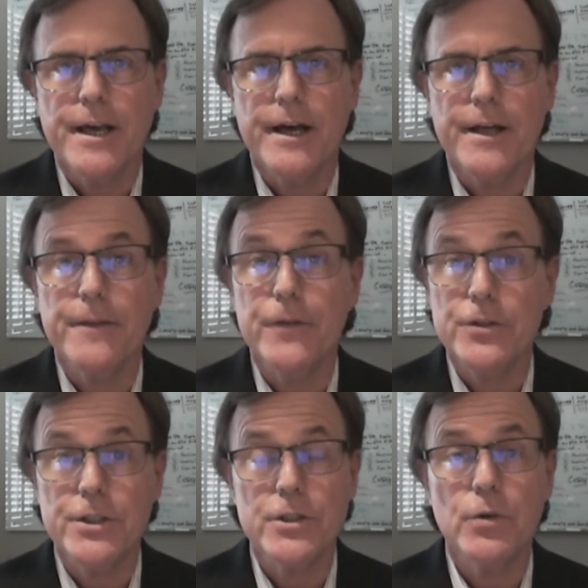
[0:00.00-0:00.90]
The
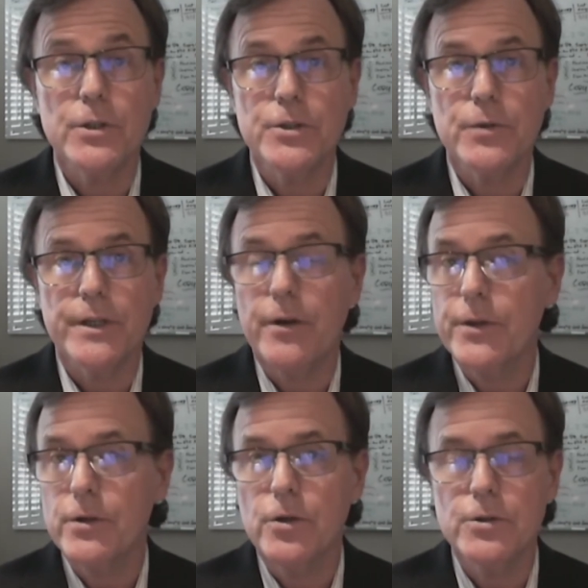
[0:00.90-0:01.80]
first is grocery.
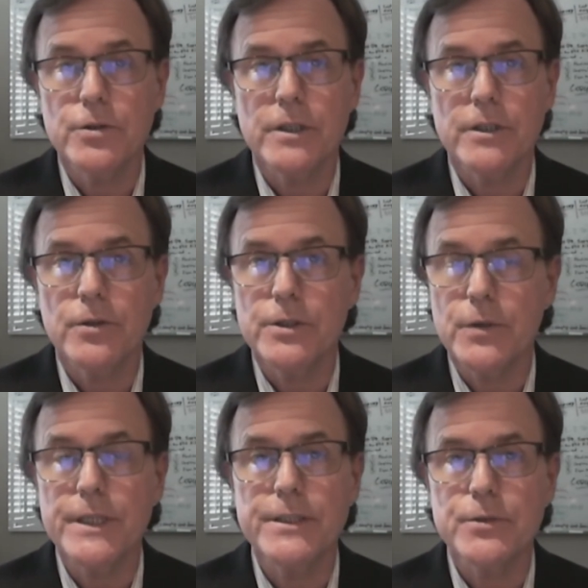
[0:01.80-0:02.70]
Although
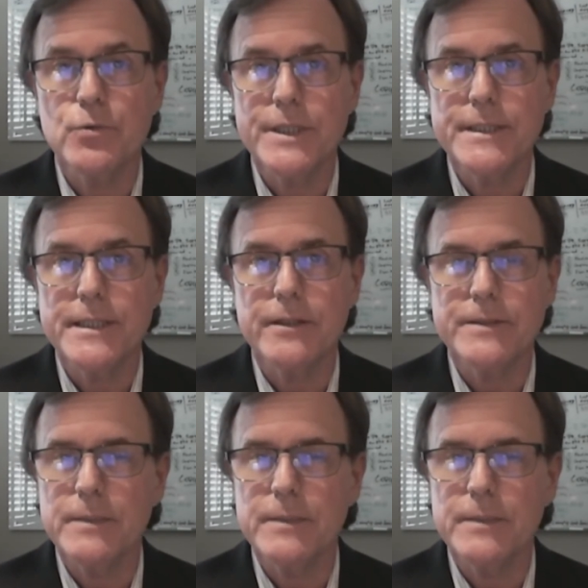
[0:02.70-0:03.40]
grocery is retail,